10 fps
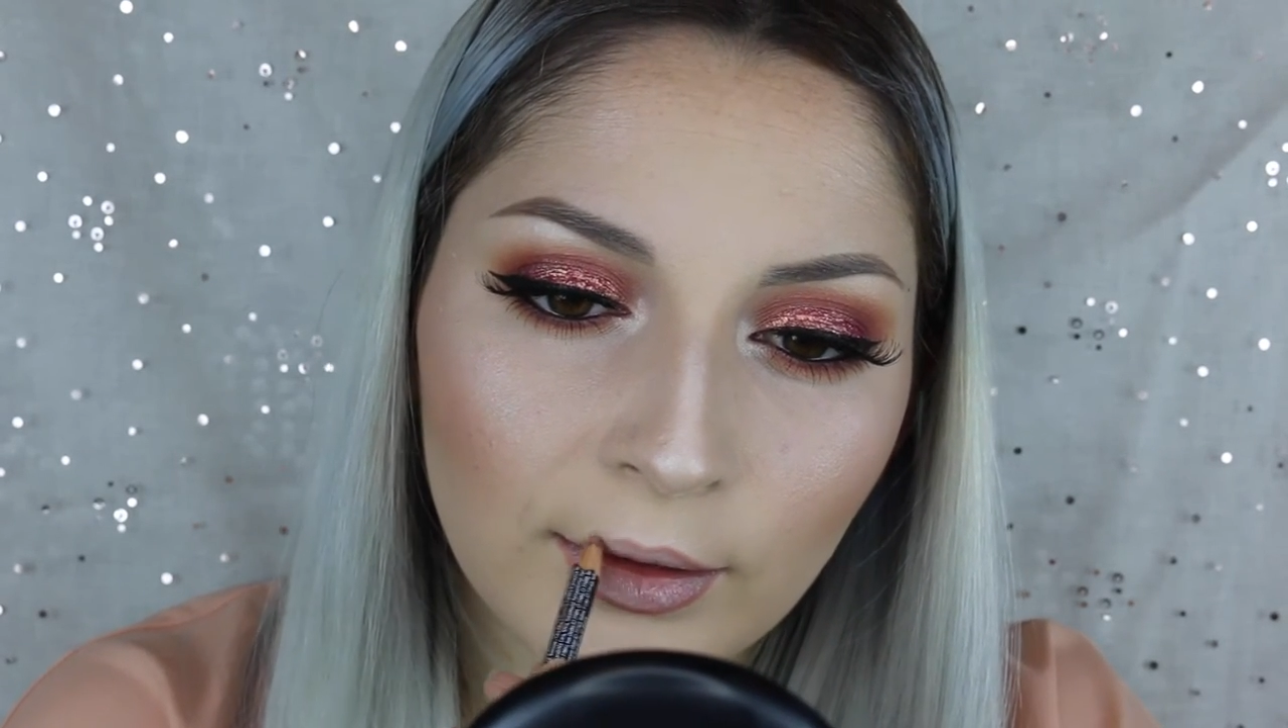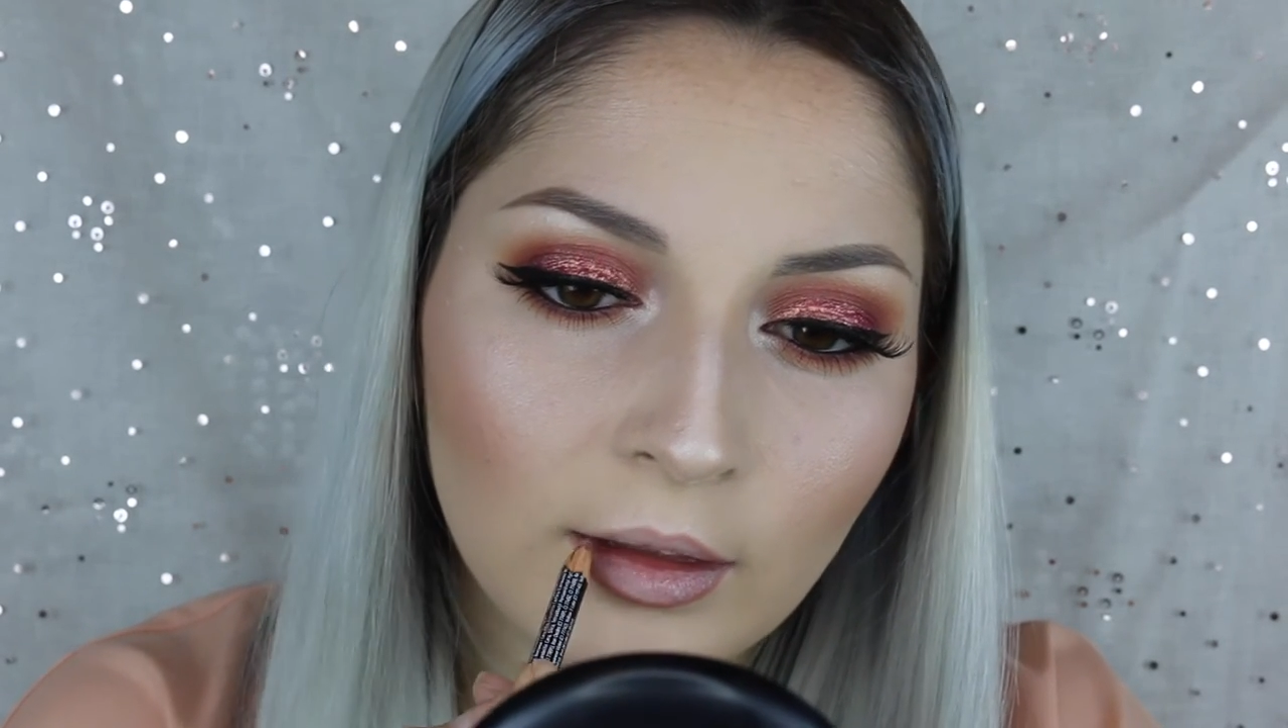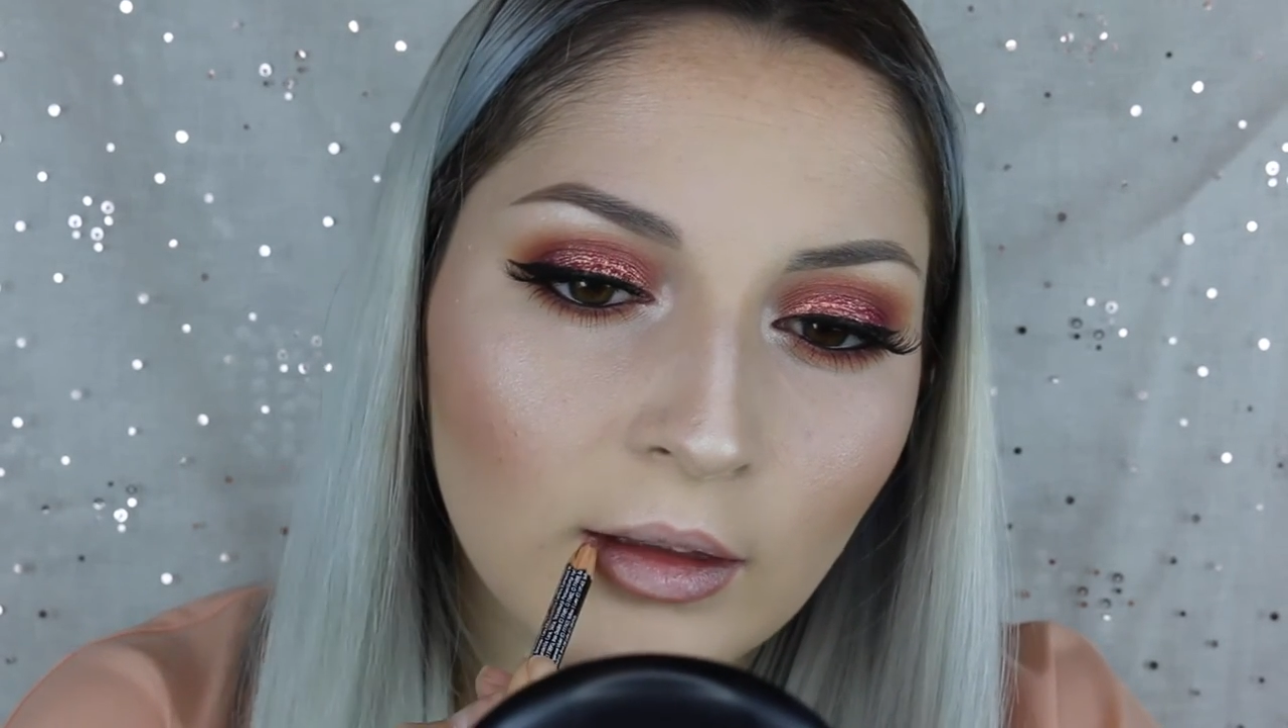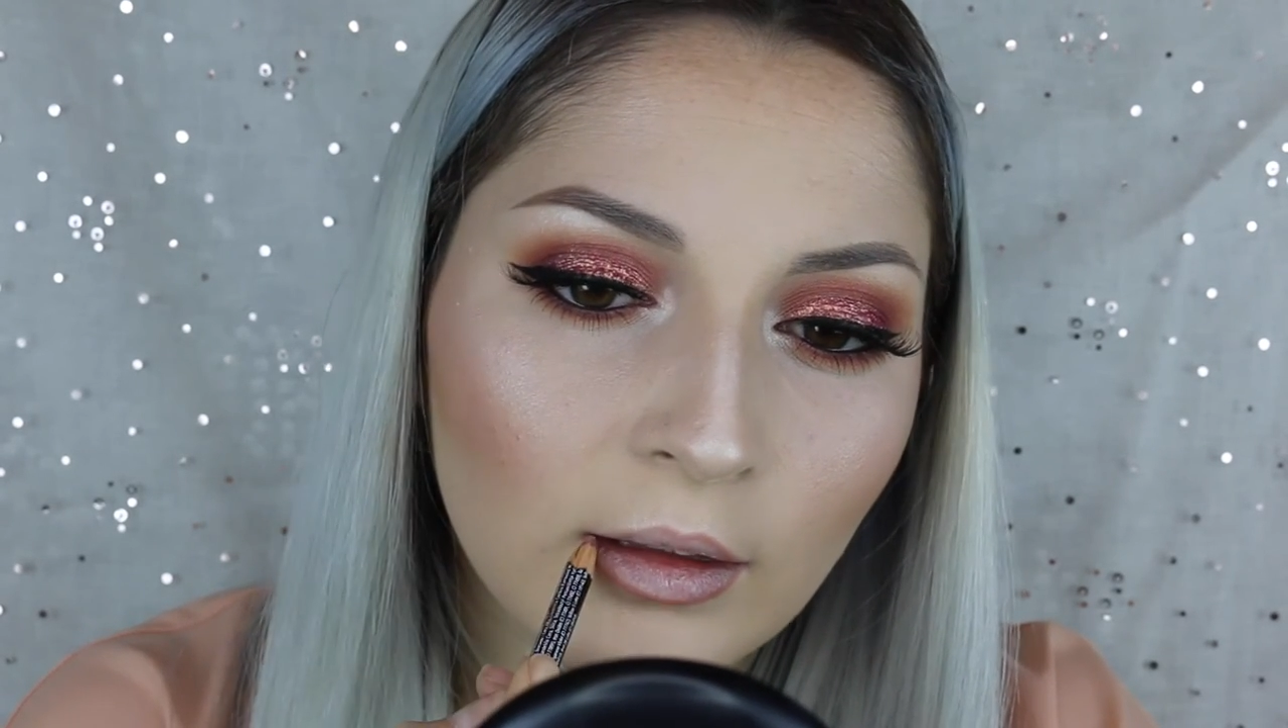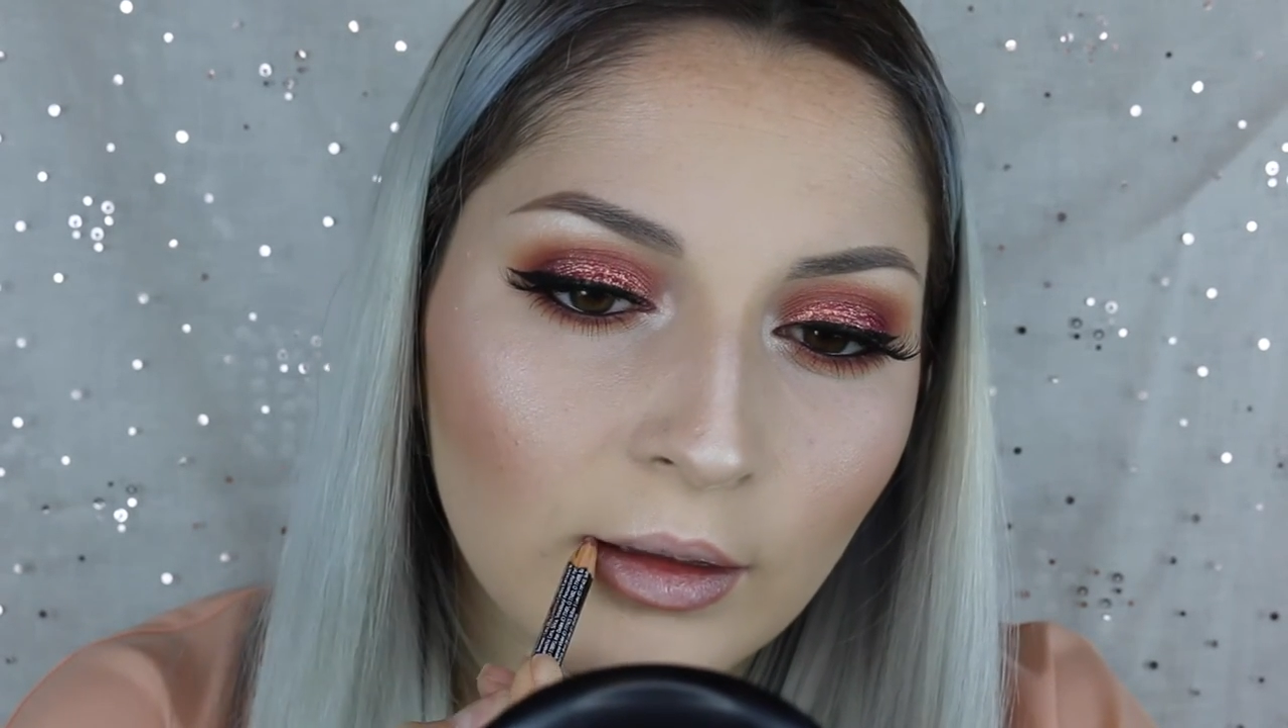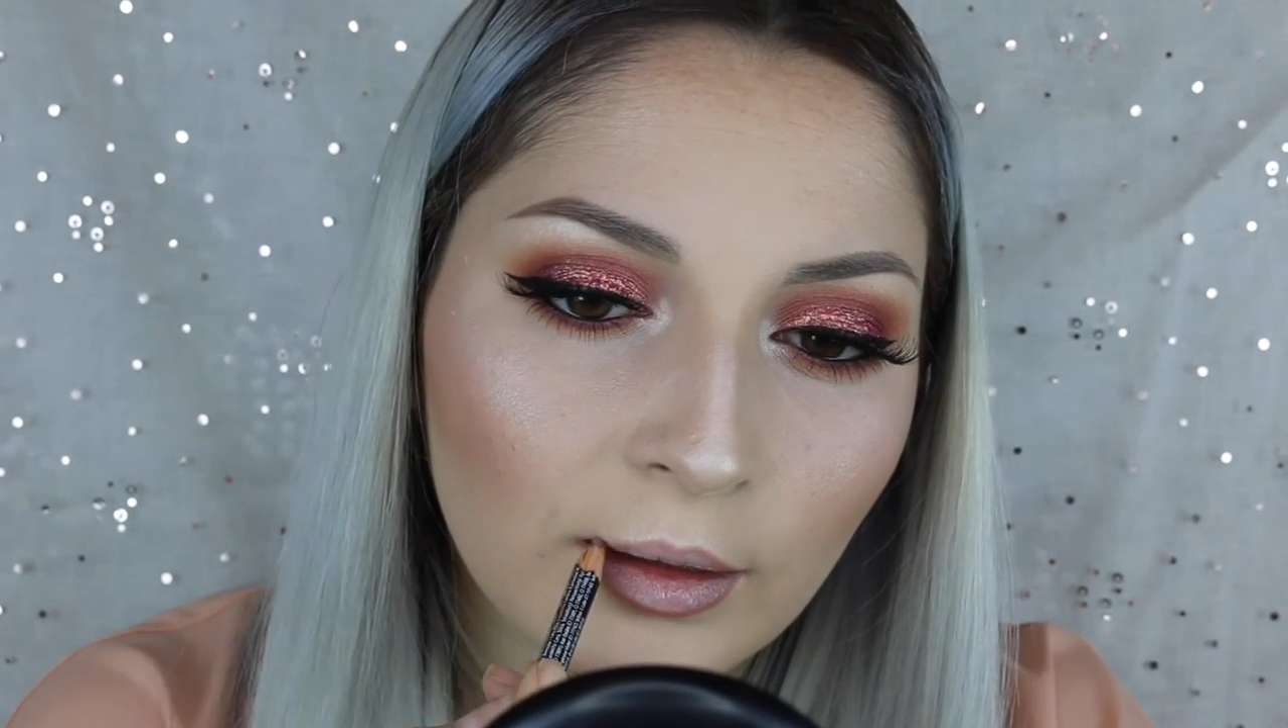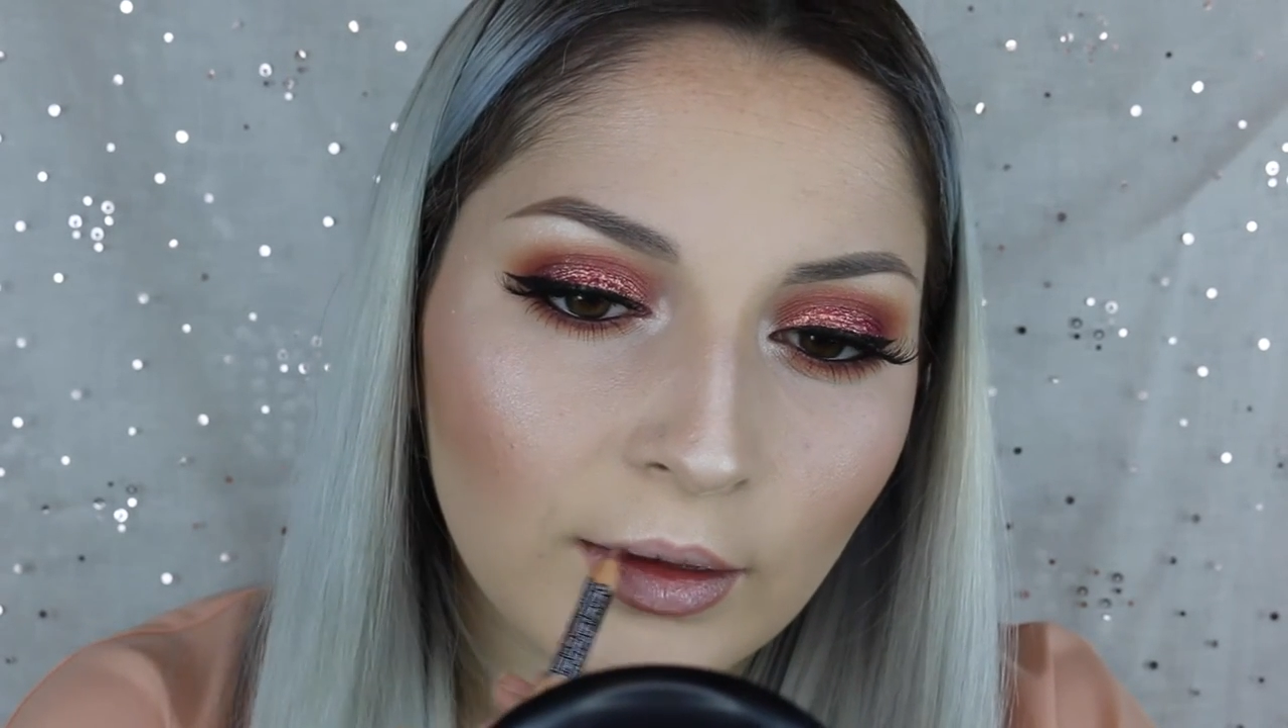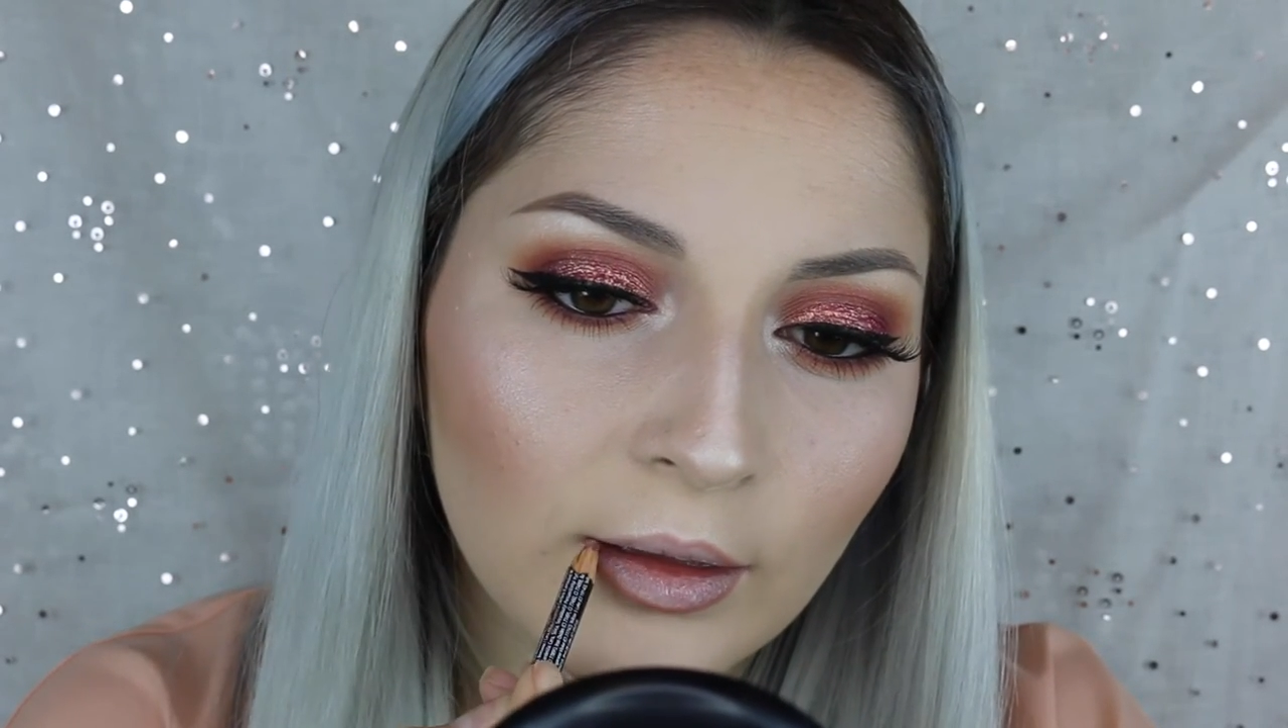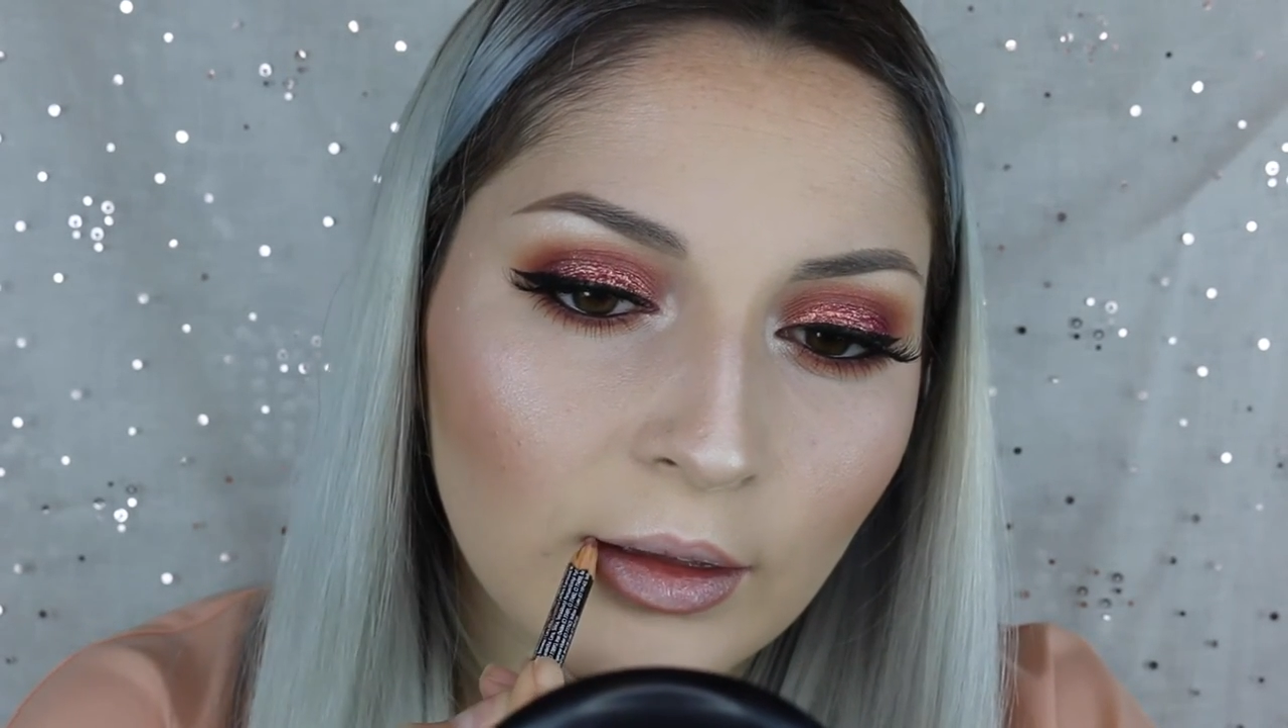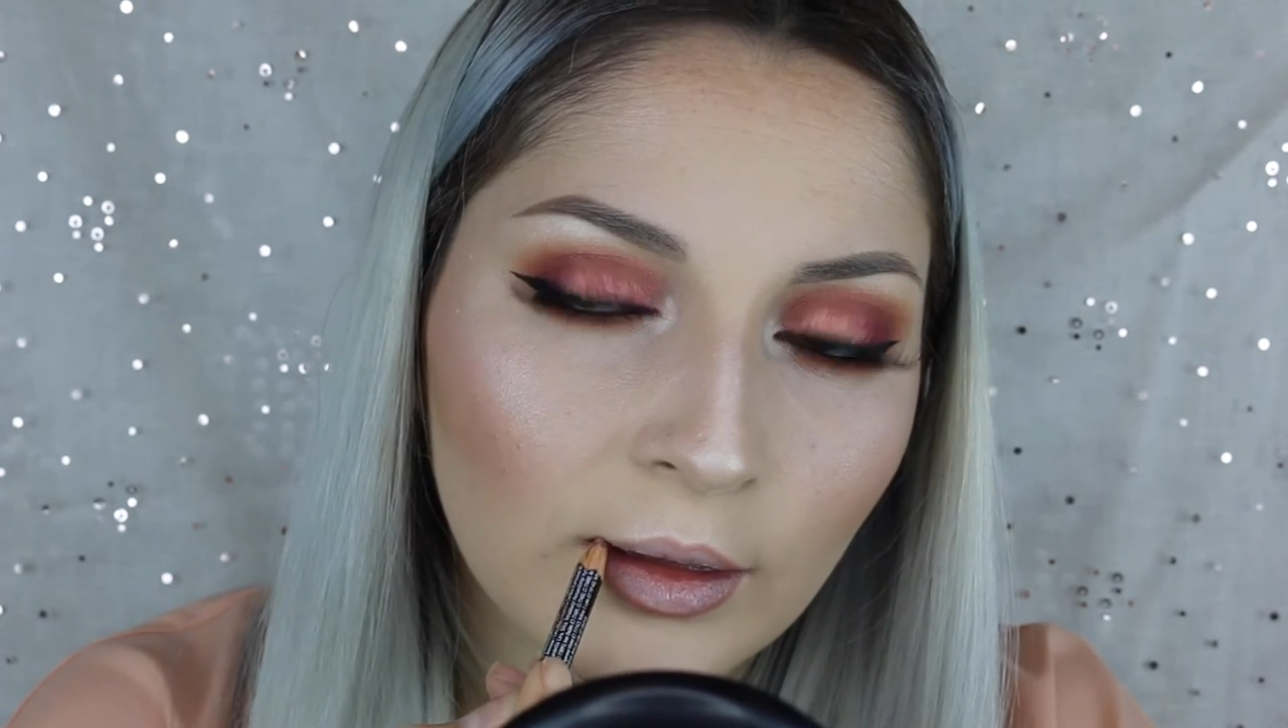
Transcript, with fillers: for